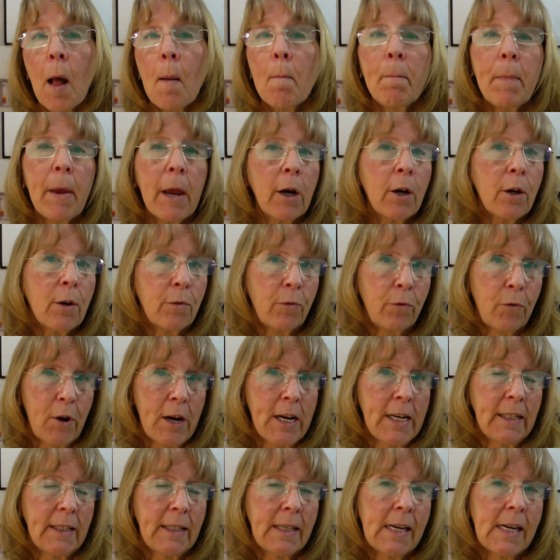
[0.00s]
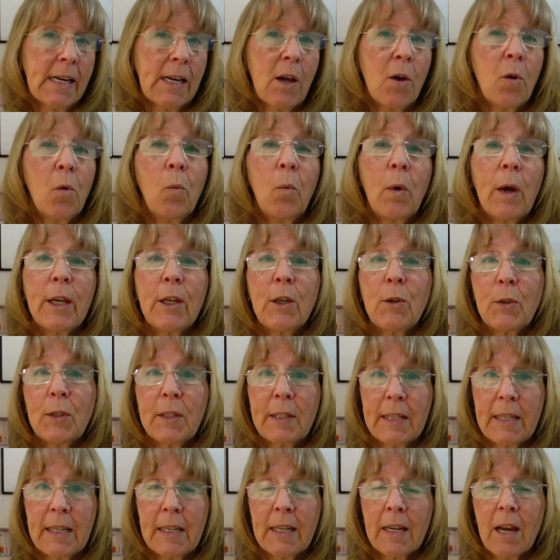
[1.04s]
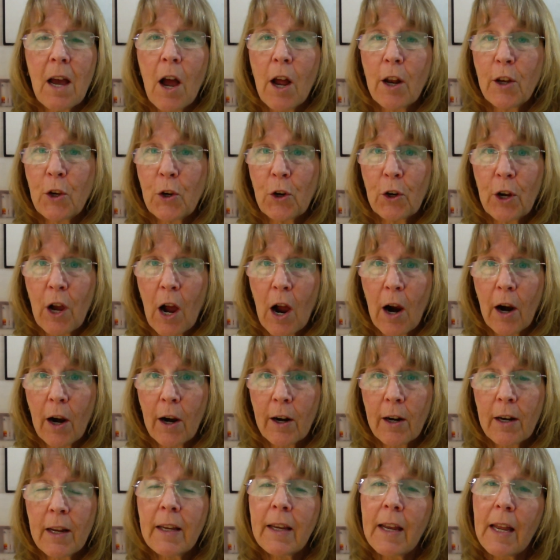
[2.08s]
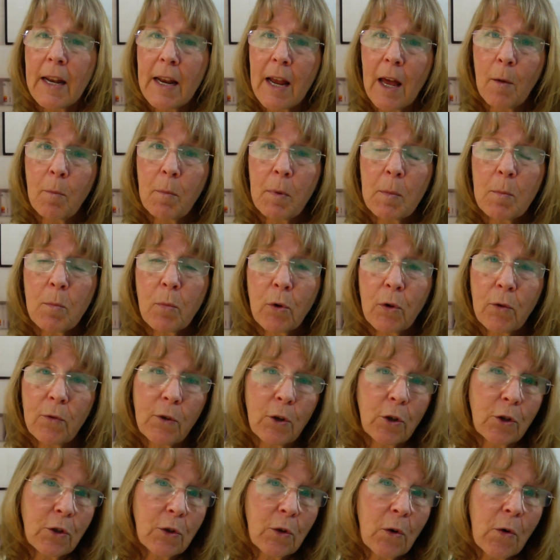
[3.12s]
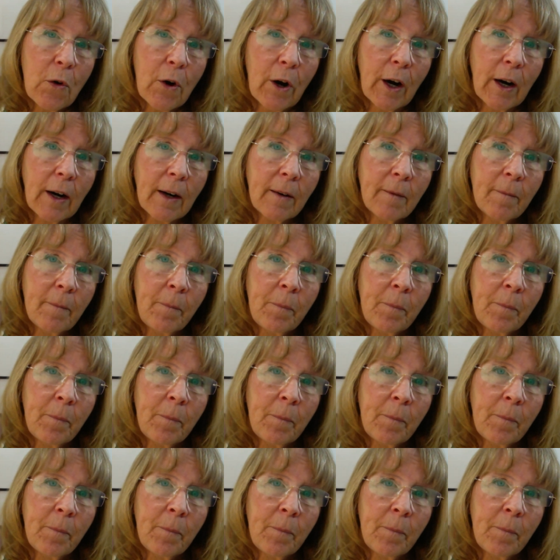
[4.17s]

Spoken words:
paraphrasing what you see on your card can help improve your score.